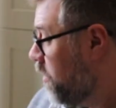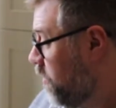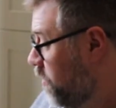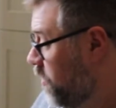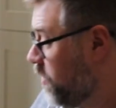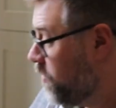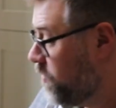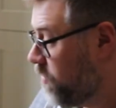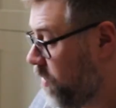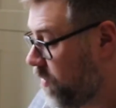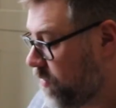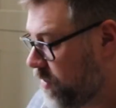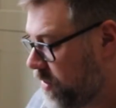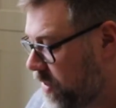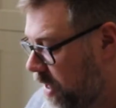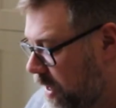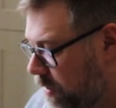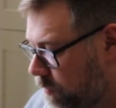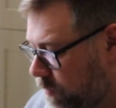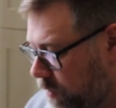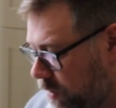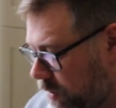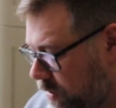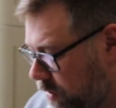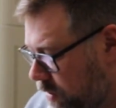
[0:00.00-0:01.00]
that's on the
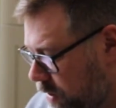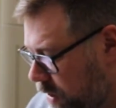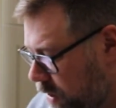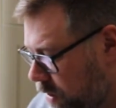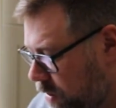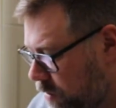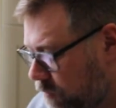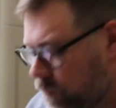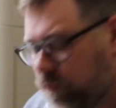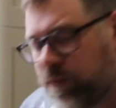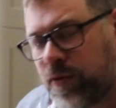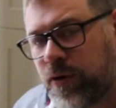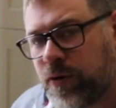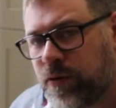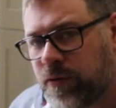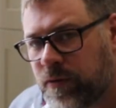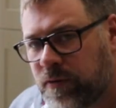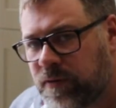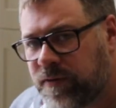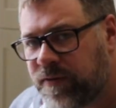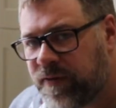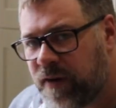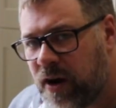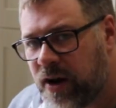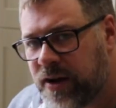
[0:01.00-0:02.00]
network, Roon
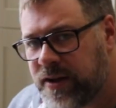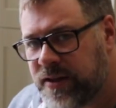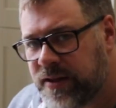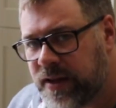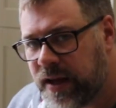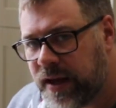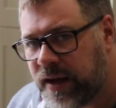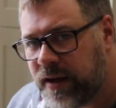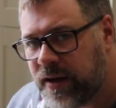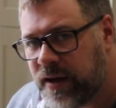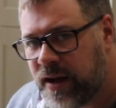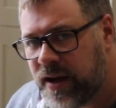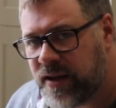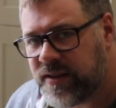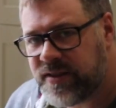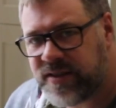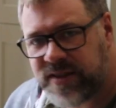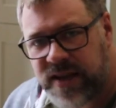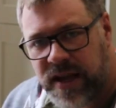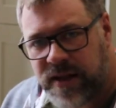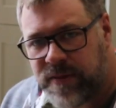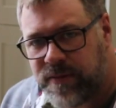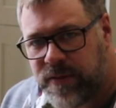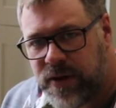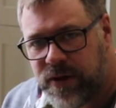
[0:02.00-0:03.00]
will find it and
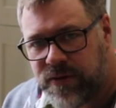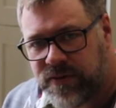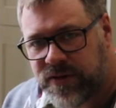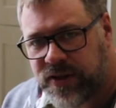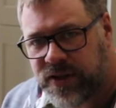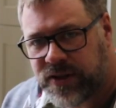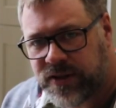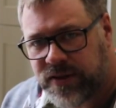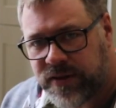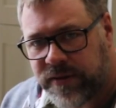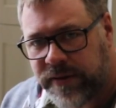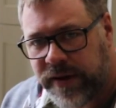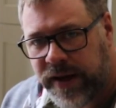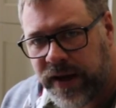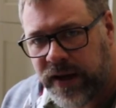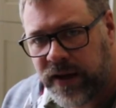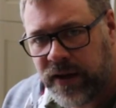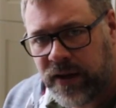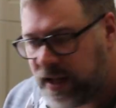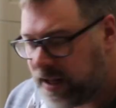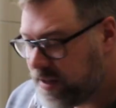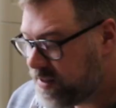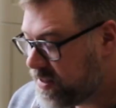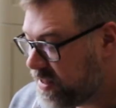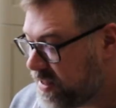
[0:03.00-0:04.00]
send music to it.
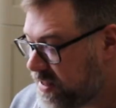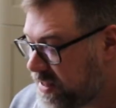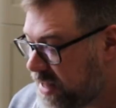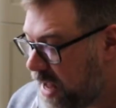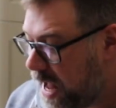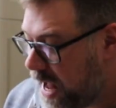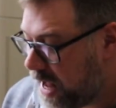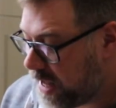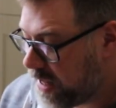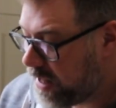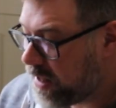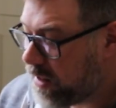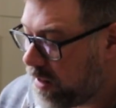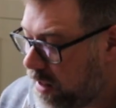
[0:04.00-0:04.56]
It's a DAC